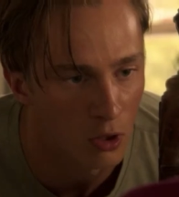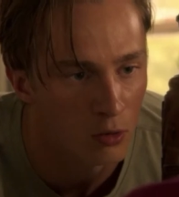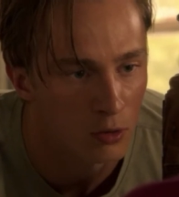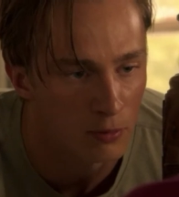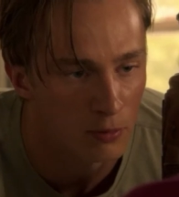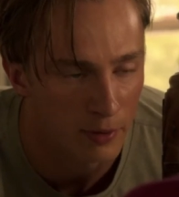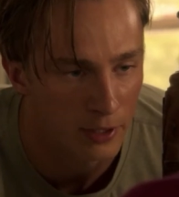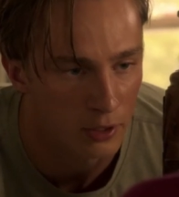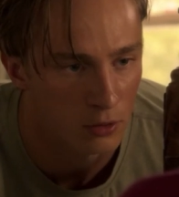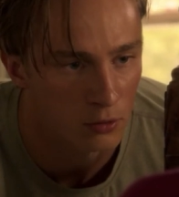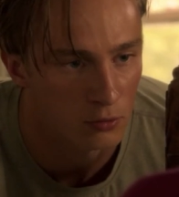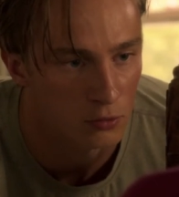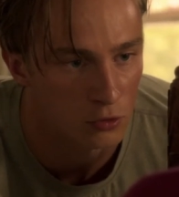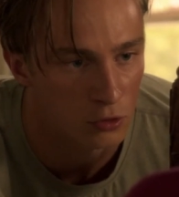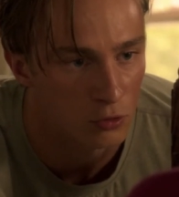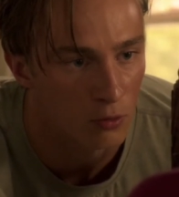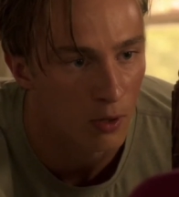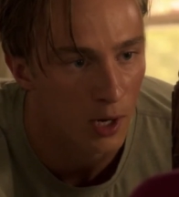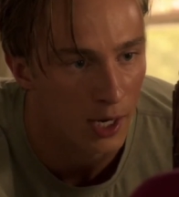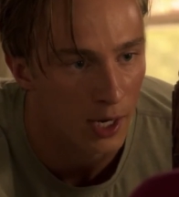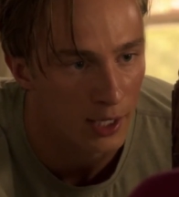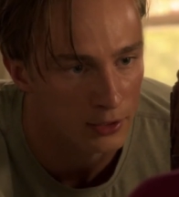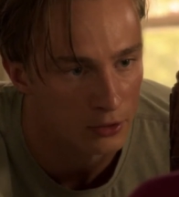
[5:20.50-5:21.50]
it with my own
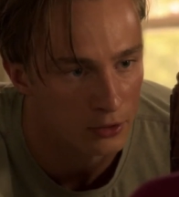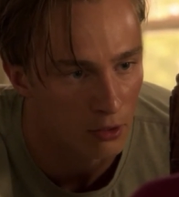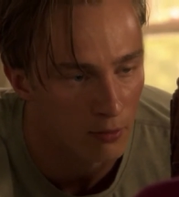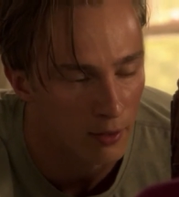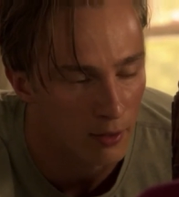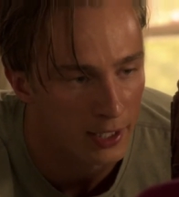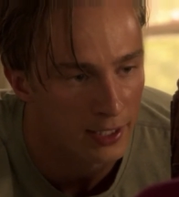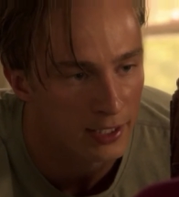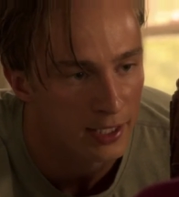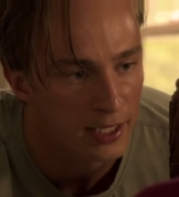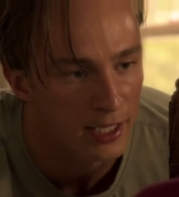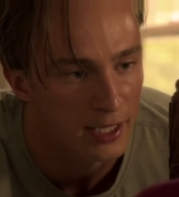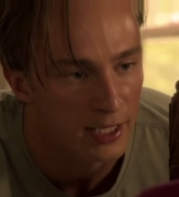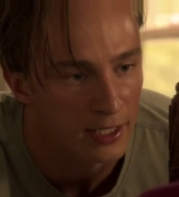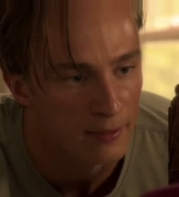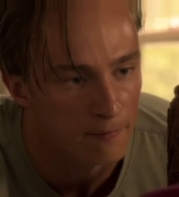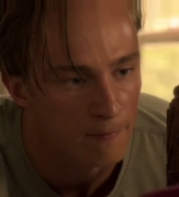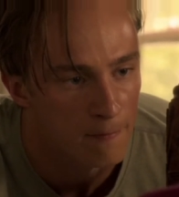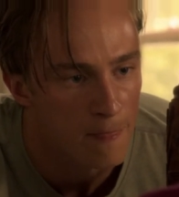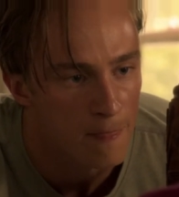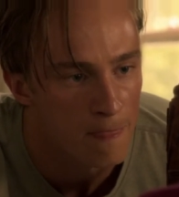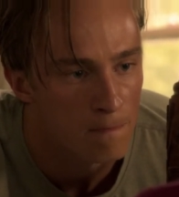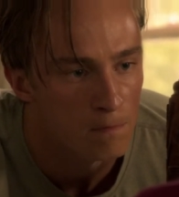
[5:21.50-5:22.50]
2 eyes, all right?
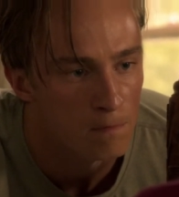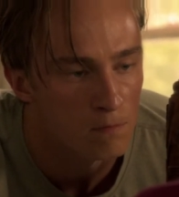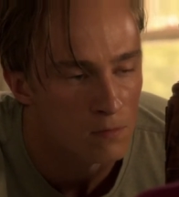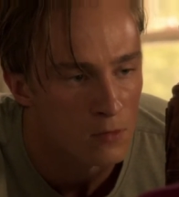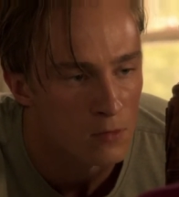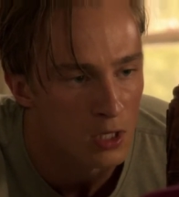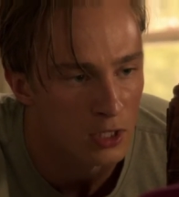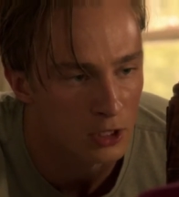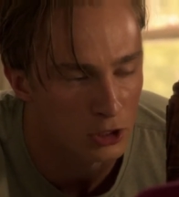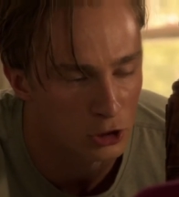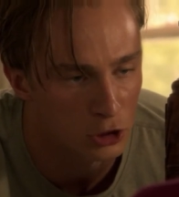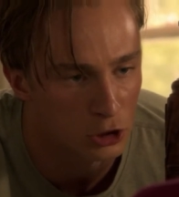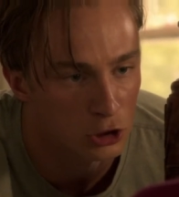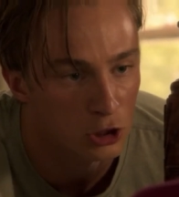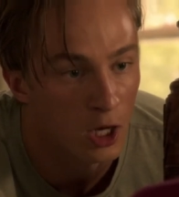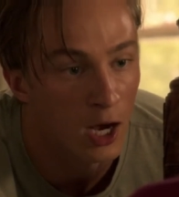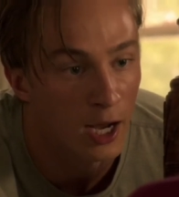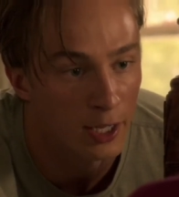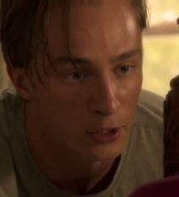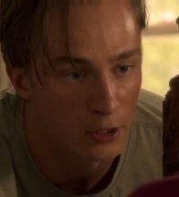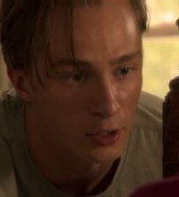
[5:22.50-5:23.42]
He shot